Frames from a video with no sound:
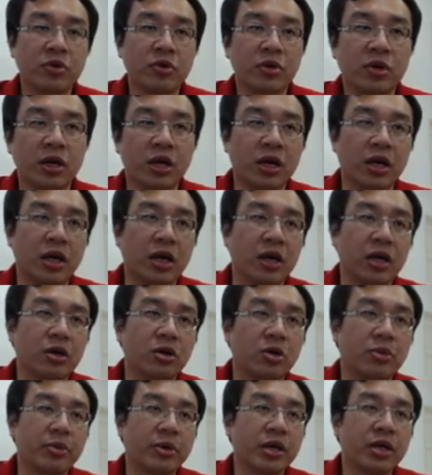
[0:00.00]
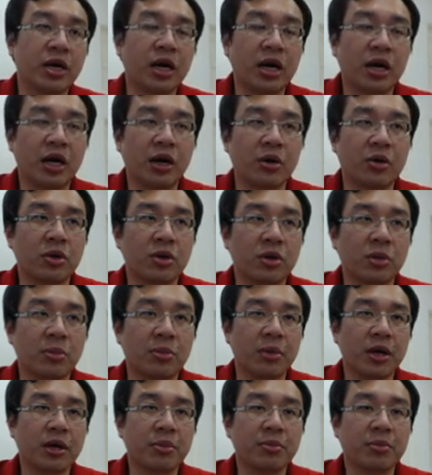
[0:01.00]
and no matter how the
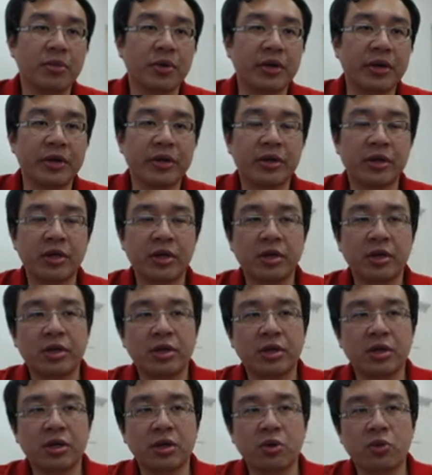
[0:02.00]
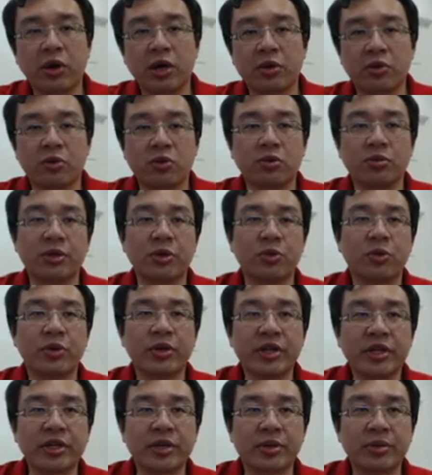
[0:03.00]
black play, white will be winning.